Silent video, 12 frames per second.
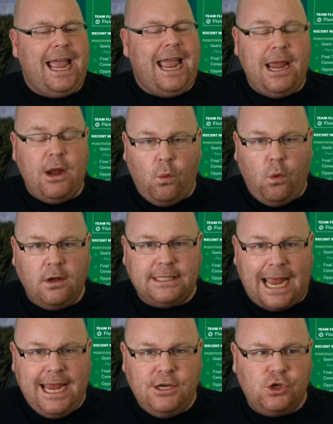It was
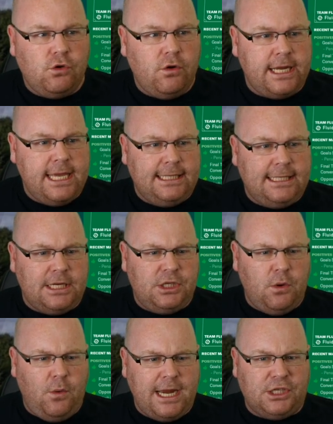a tricky
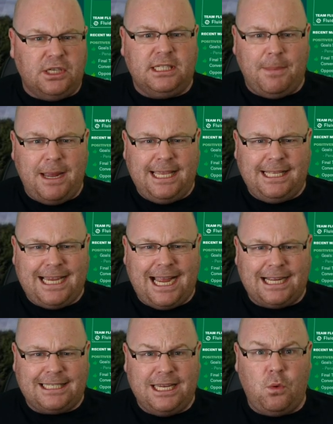situation to make a
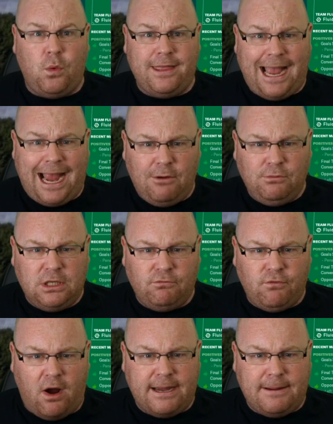tactic without a
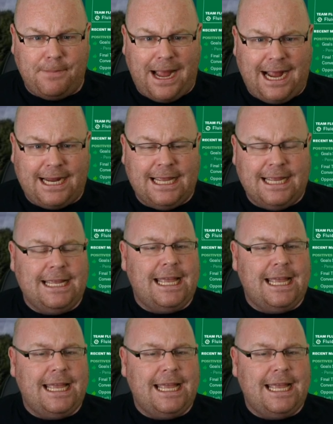right back.